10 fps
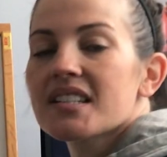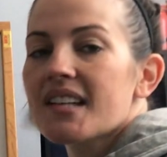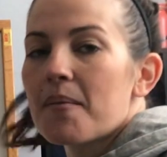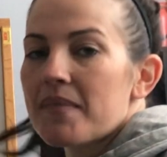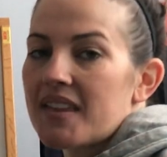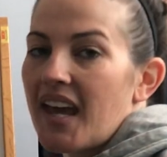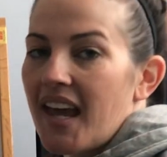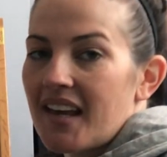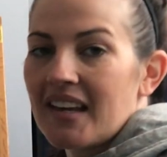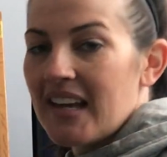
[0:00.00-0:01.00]

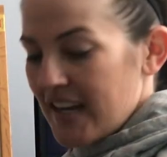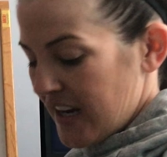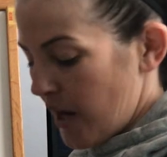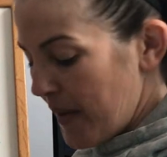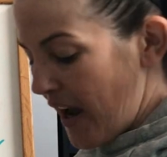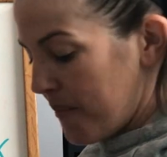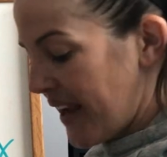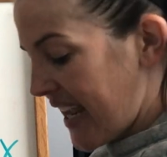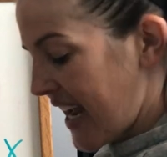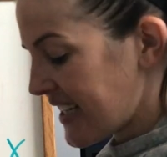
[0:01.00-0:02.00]
something about
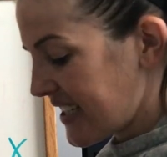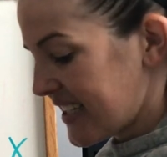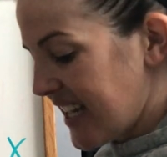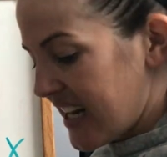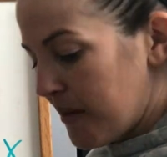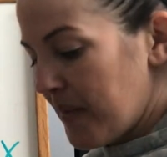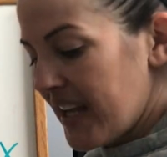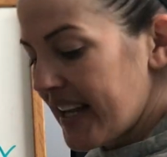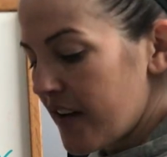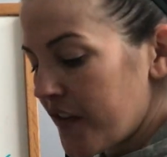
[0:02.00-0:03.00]
my X's that I'm
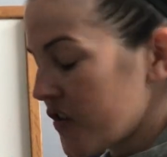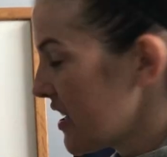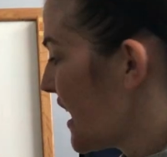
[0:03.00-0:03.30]
making for the